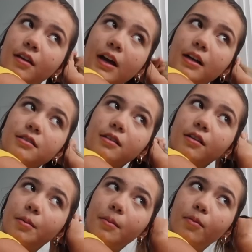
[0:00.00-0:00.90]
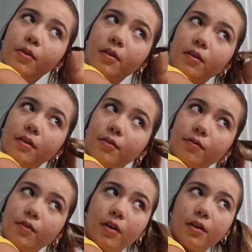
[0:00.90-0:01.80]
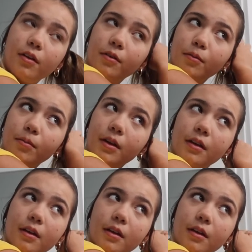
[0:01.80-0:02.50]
has a little bit more of volume,